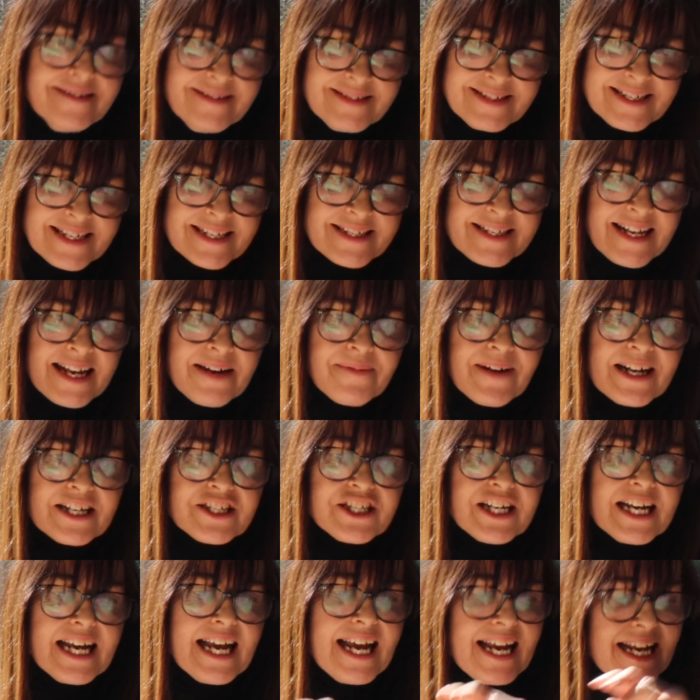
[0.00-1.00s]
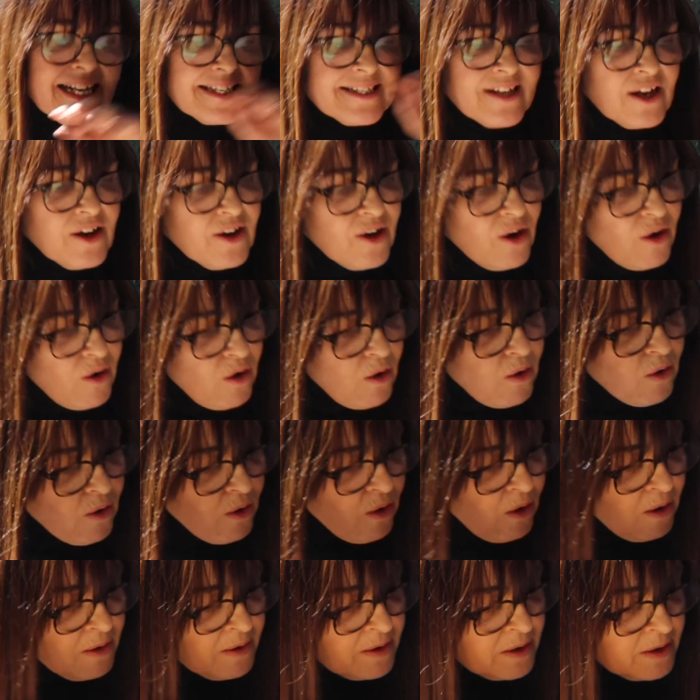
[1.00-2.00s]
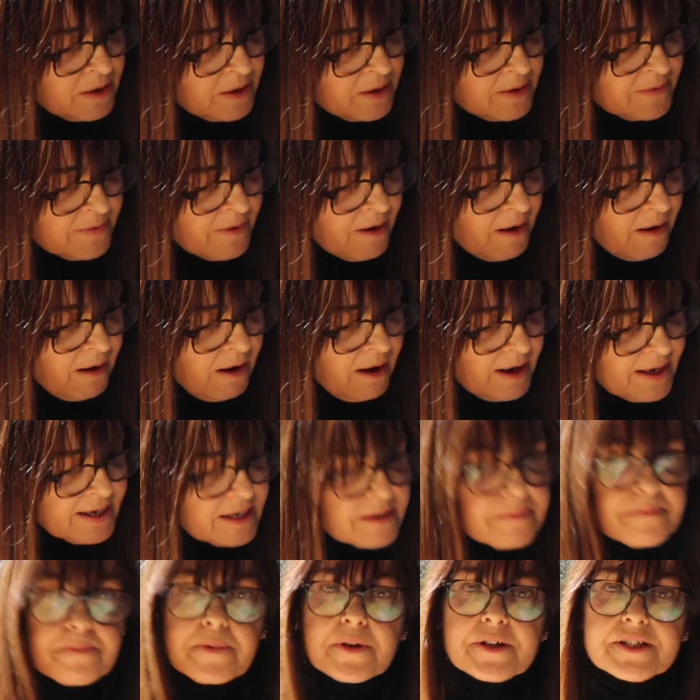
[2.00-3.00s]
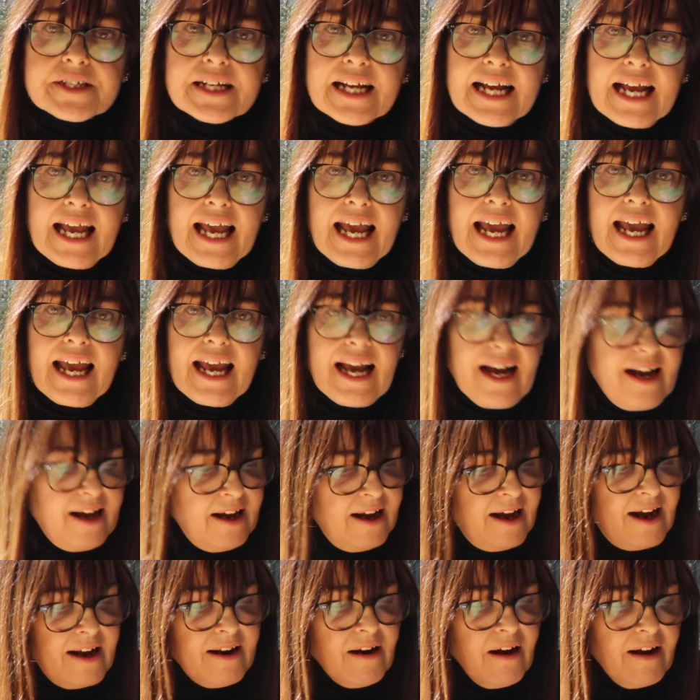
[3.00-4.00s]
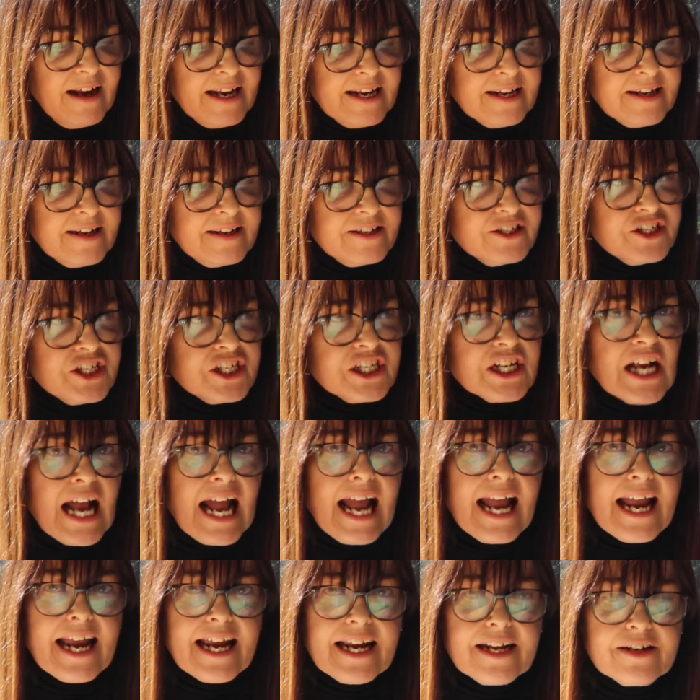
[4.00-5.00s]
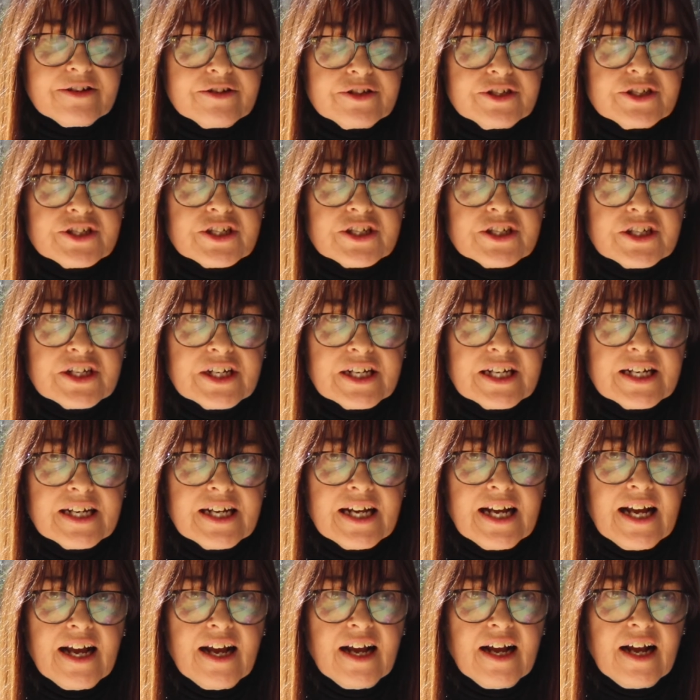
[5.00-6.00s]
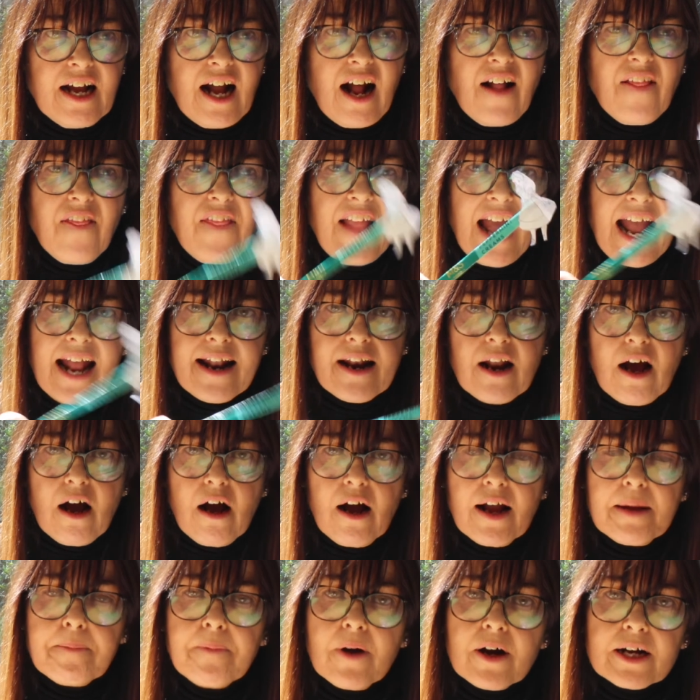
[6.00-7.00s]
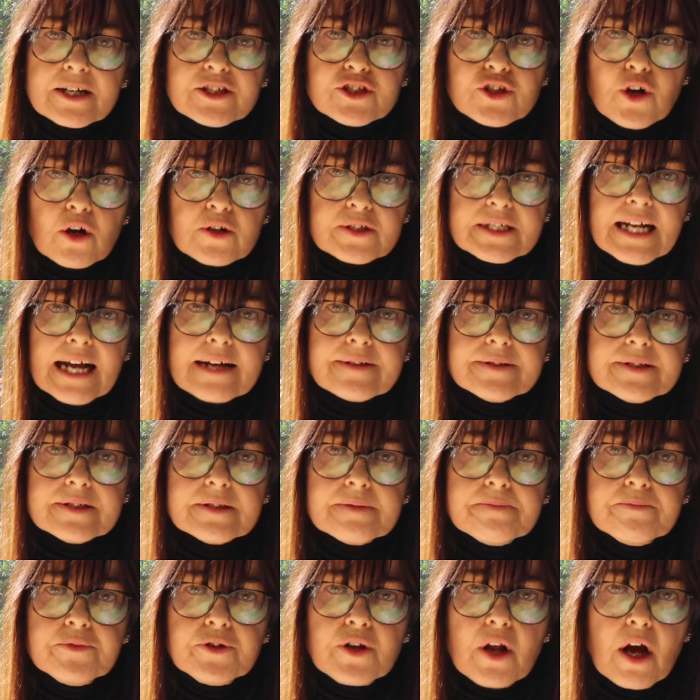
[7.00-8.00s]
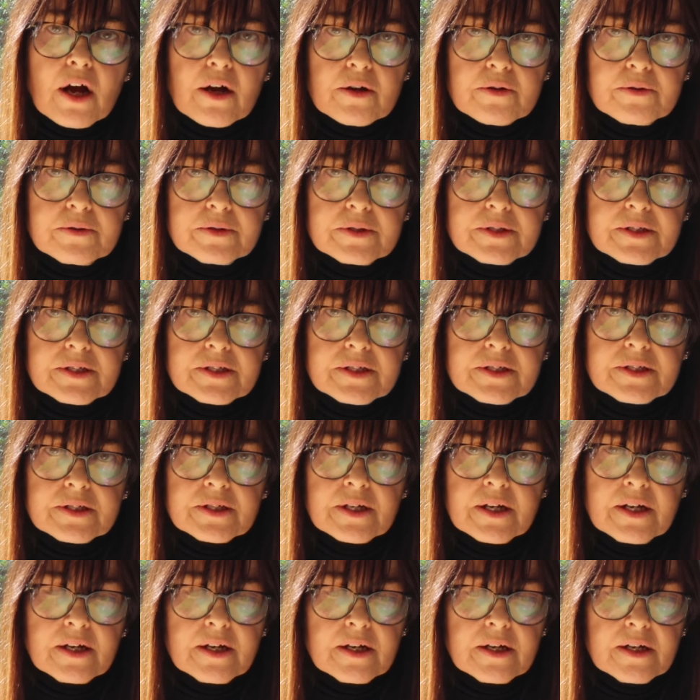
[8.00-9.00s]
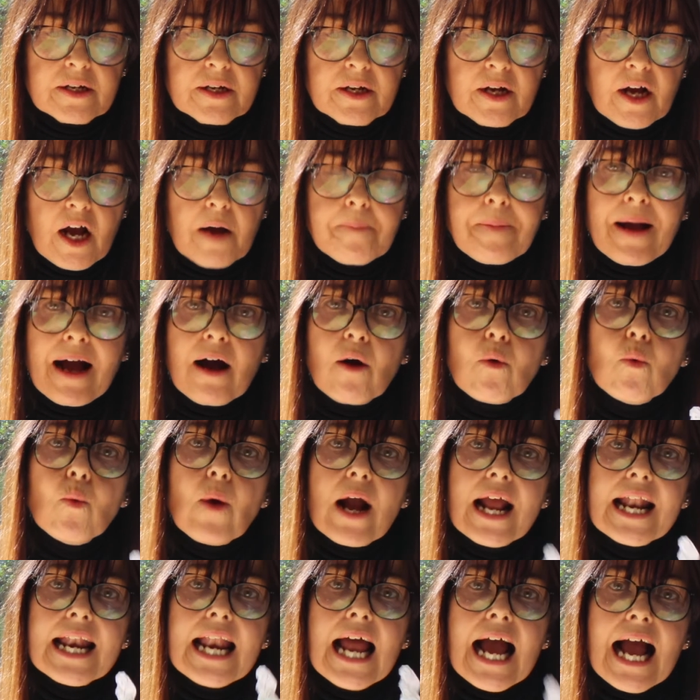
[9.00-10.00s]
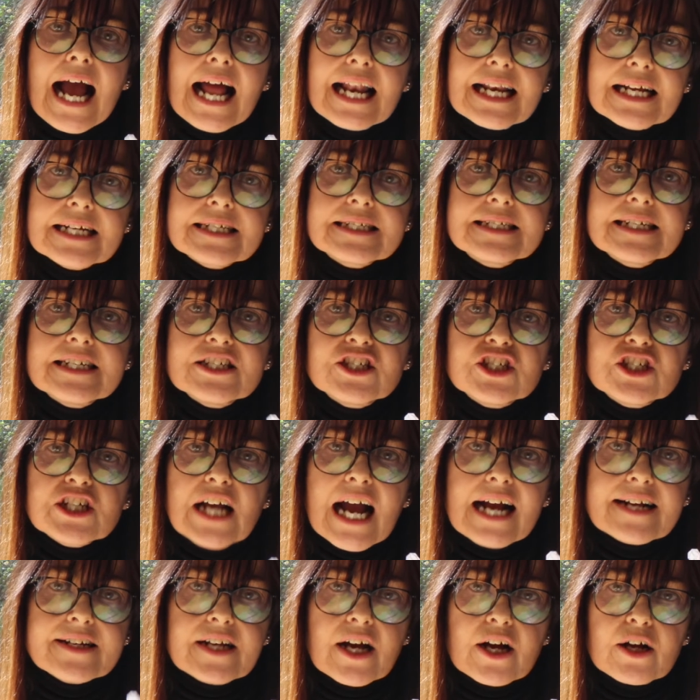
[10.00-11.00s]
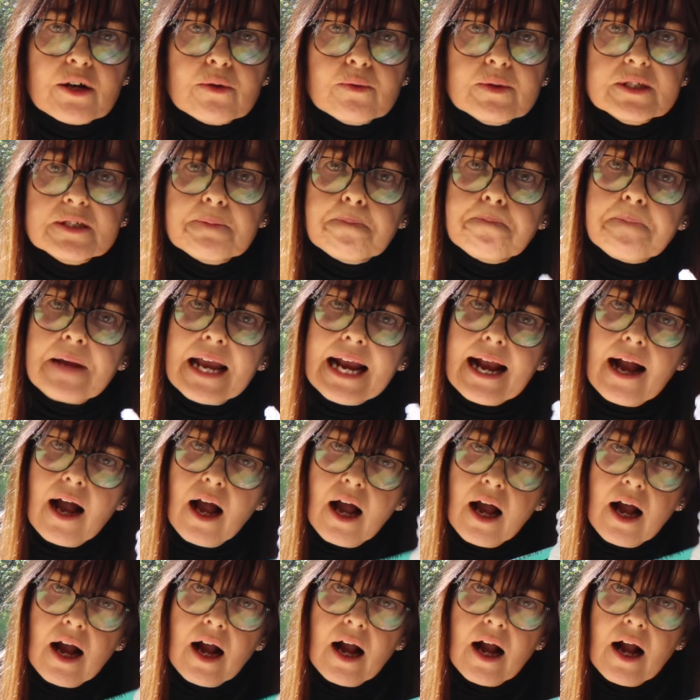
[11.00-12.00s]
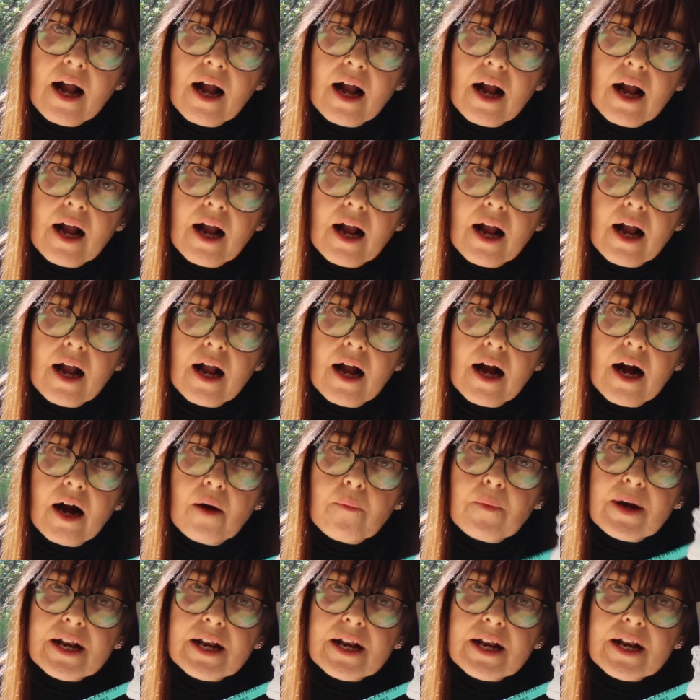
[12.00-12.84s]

to see where she is, or I can put her here and I can change. And then I might jot down some notes about when Alice's shadow was bigger and